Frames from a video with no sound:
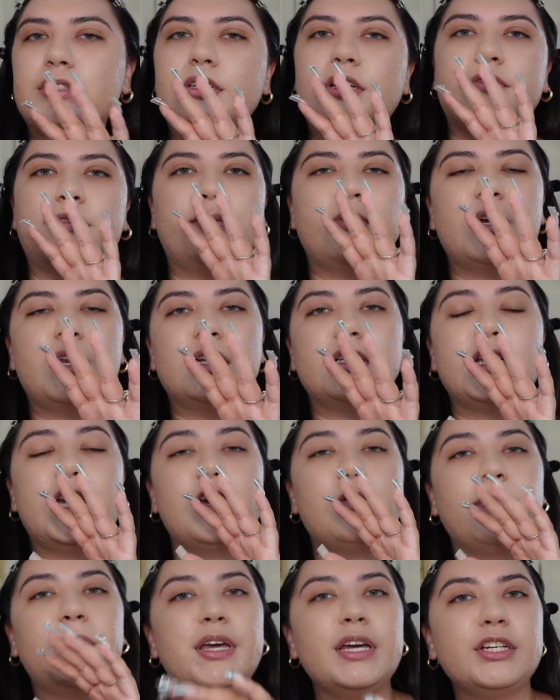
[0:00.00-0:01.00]
if I'm going to
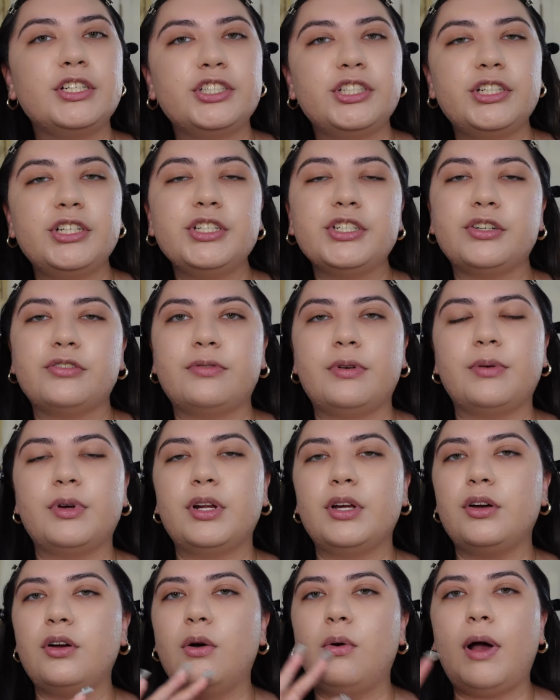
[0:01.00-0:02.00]
take pictures or if I'm
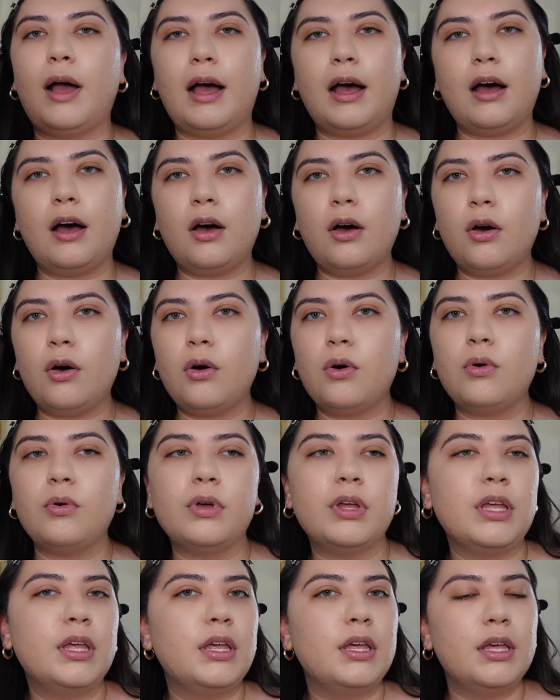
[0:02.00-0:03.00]
going to go out,
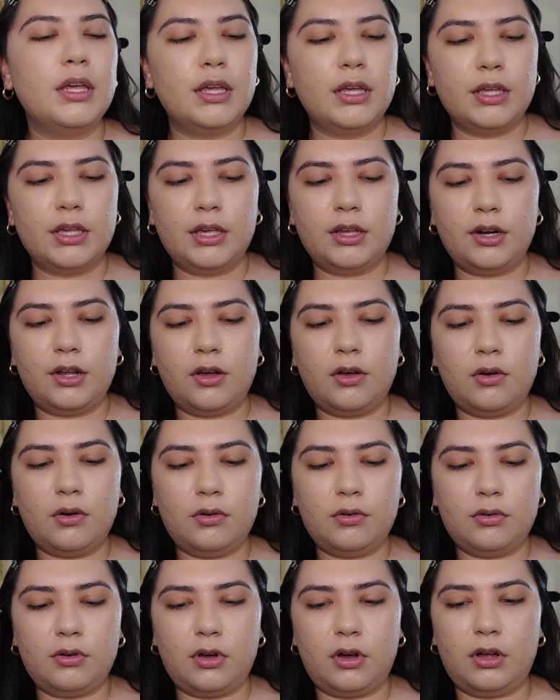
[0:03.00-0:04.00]
you
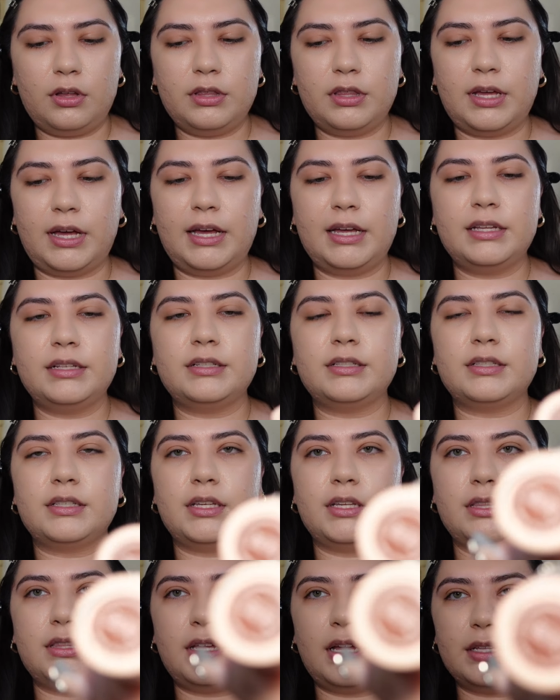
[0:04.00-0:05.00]
know, all that.
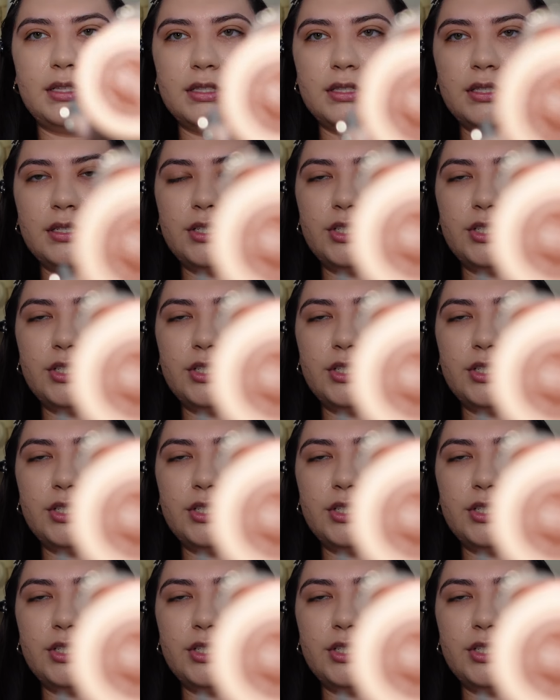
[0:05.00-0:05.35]
See, that's the